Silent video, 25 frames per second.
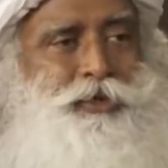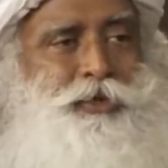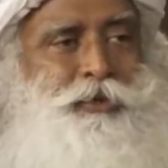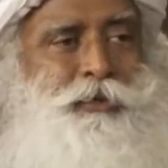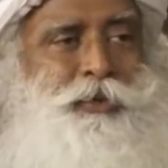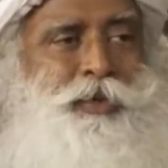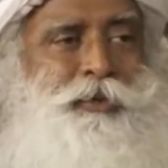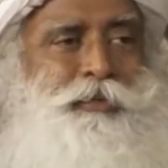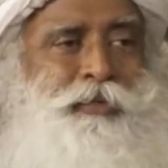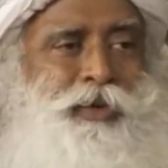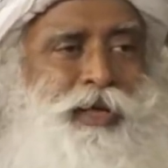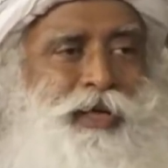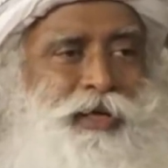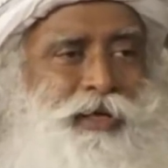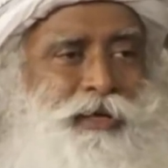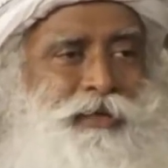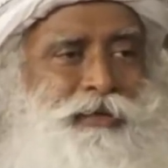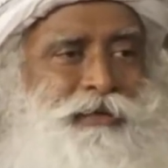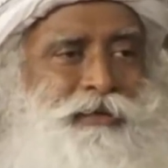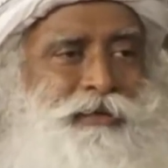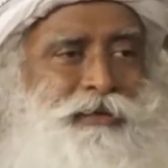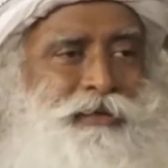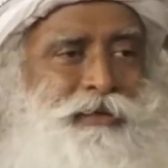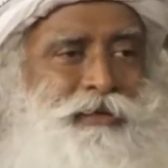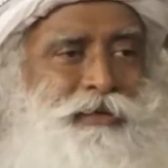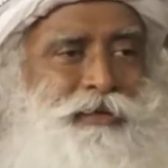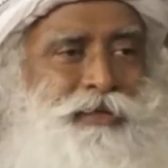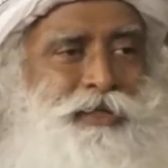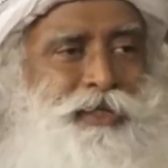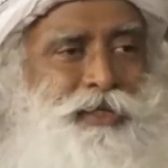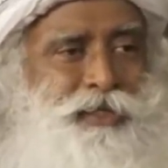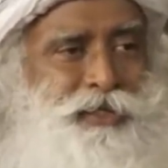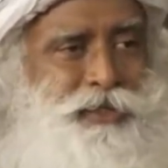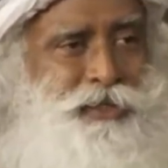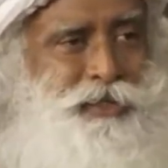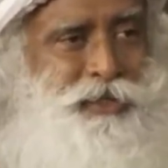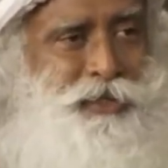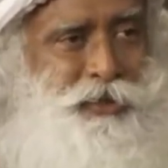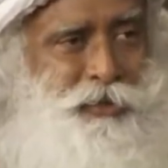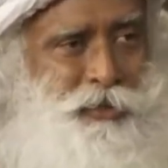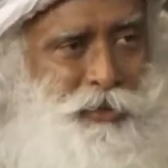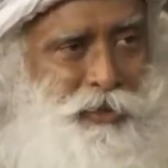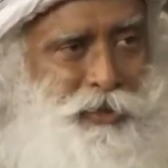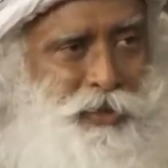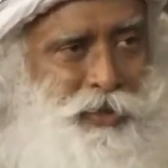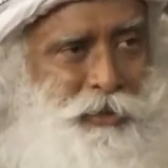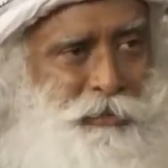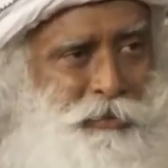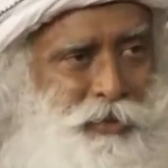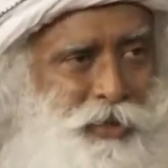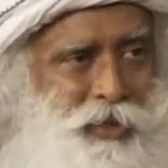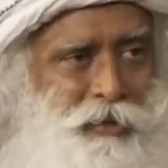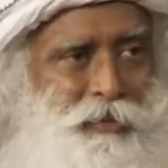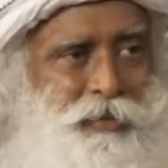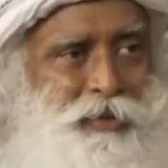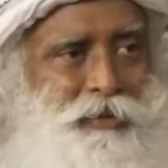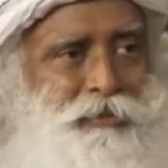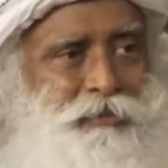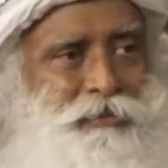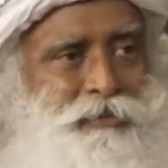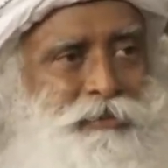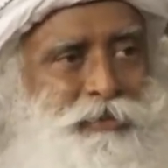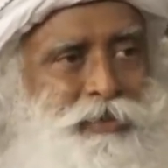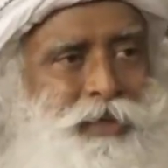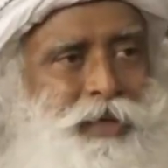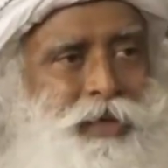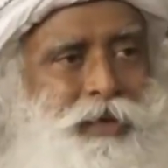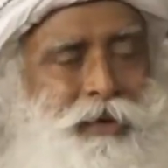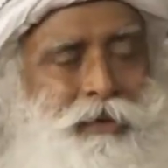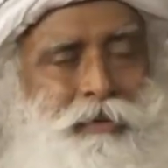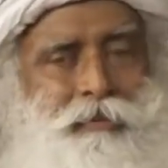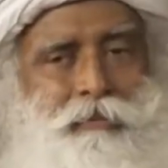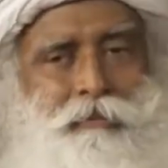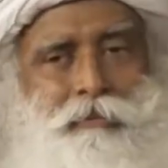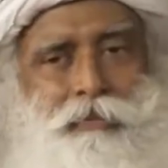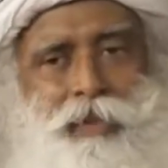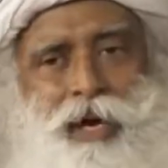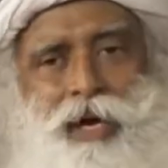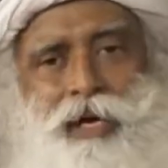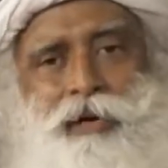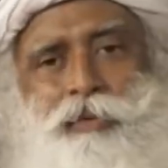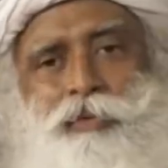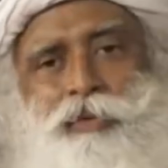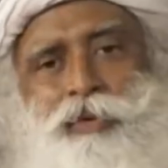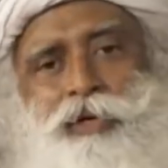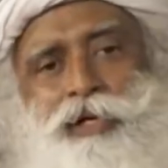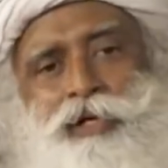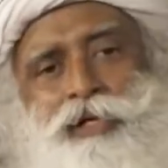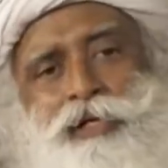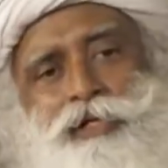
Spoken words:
human being. This is the only problem. My work